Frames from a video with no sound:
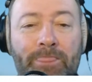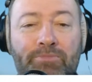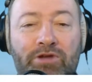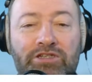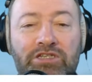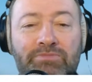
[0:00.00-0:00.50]

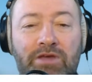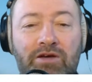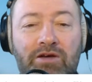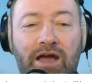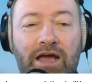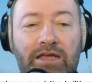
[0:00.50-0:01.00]
Precious
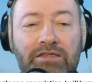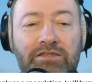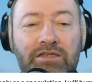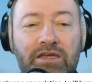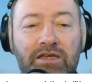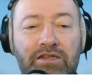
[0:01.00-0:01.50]
metal
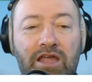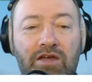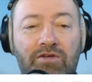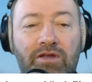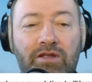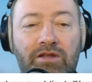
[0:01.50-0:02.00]
has
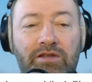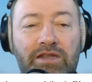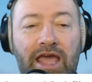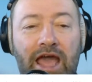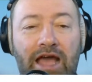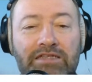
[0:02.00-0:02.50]
no
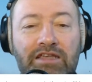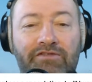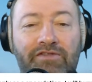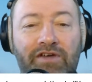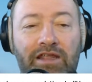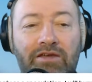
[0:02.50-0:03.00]
net asset
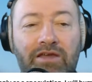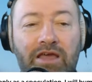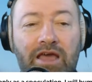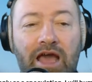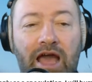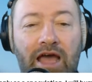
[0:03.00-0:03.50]
value
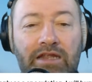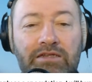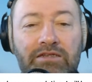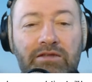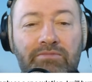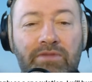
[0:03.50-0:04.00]

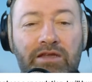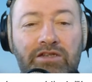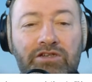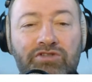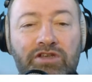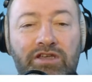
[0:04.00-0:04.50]
and
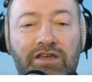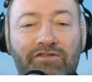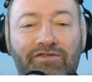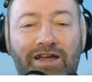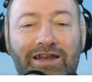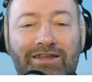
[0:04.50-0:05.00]
monetary
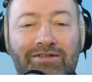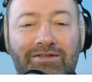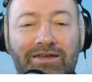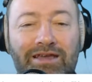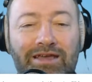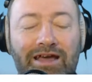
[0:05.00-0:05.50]
value.
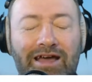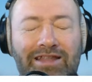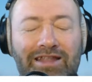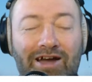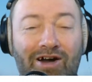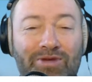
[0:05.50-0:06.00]

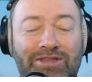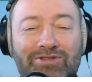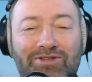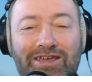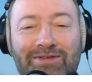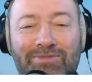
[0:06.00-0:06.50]
And are we
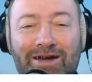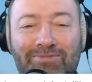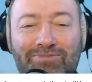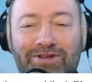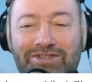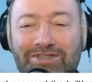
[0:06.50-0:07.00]
talking
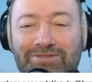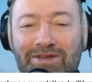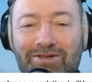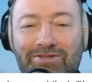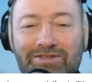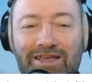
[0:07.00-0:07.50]
about precious
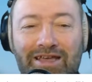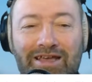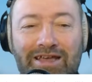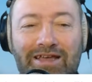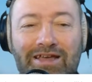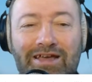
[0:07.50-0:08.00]
metals there?
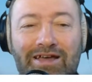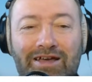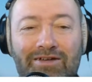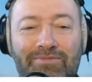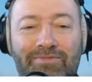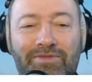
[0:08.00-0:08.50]

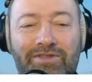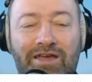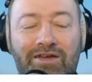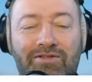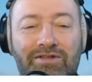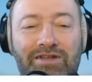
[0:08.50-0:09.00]

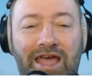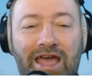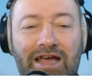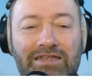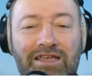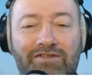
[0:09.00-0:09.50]
No net
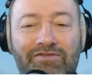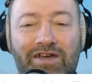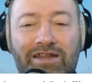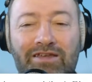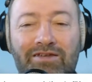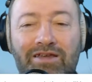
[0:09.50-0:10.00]
asset
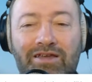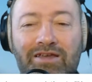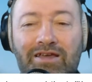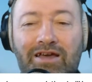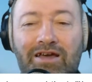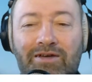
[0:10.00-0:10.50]
value.
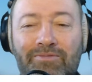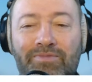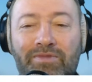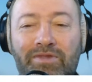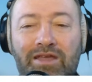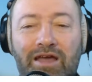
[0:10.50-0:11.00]
I
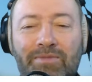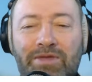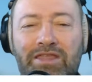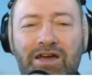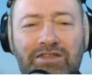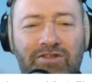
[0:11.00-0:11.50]
mean,
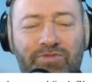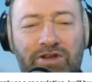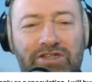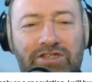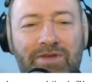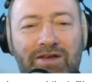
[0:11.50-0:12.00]
the idea of
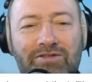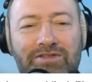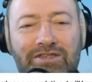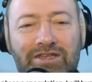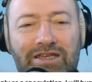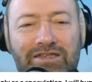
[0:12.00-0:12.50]
precious metals
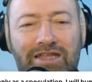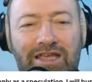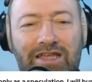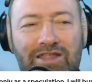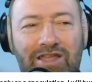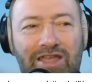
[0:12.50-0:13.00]
isn't it?
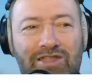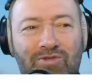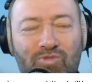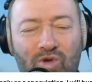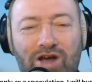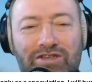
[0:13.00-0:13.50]
In the
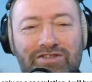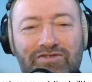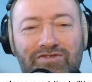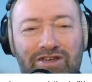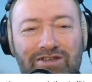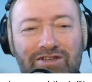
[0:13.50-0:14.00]
worst of
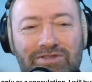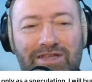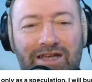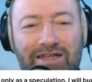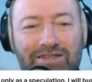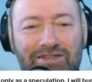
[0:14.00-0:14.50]

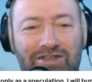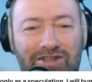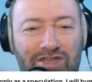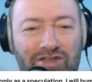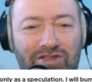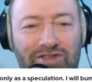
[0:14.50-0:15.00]
circumstances,
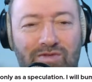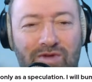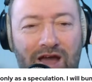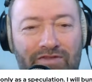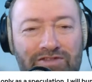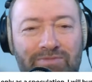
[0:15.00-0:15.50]
you do
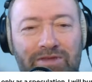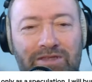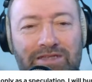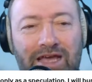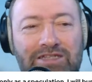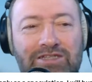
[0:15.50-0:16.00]
have something
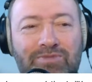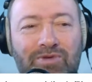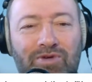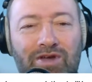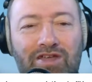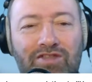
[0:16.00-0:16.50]

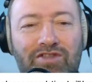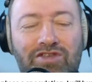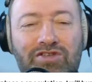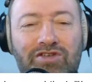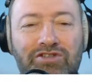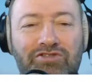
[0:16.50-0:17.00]
tangible that
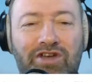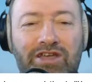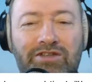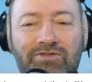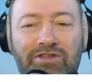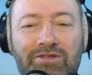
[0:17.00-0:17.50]
you can
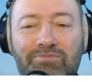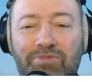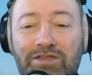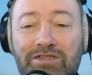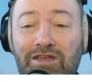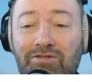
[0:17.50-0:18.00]
trade with,
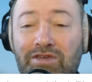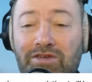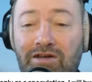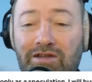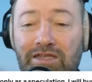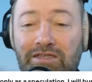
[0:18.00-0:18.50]
but still you
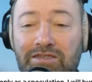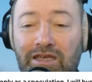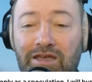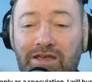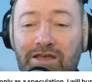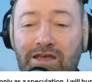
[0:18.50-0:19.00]
can't eat it.
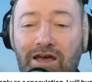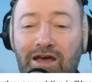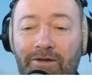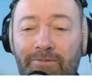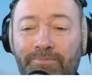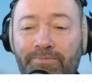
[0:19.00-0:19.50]

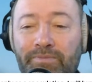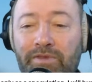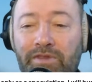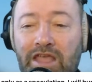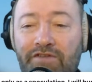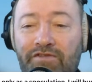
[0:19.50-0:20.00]

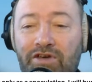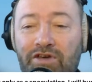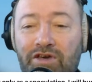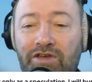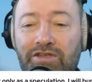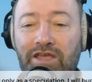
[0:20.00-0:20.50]
Never
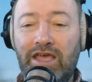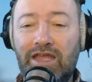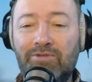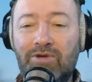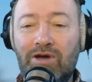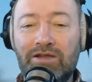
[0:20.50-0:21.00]
heard
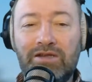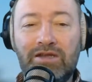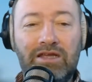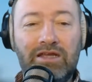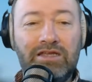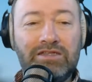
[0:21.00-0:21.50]
anyone
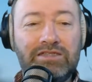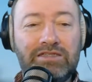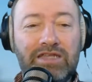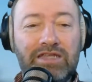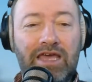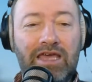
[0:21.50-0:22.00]

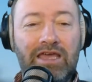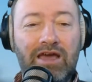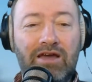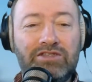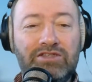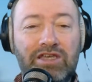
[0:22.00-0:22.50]
say,
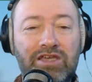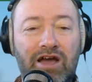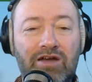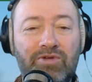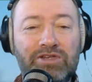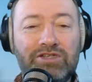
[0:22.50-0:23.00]
"Gee,
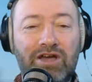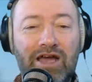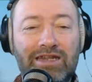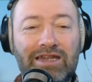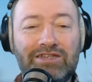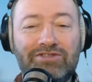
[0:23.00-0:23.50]
I wish I
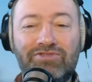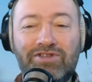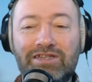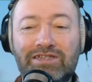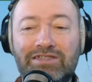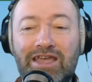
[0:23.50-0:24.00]
had less real
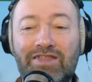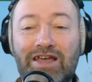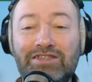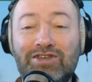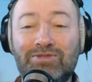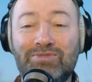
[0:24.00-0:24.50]
estate."
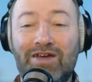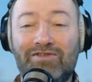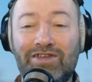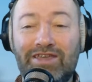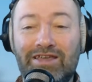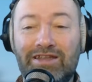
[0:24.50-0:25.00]
That's a good way of
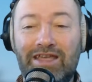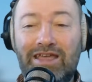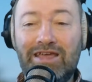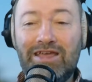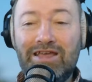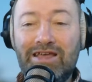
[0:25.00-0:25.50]
looking at it.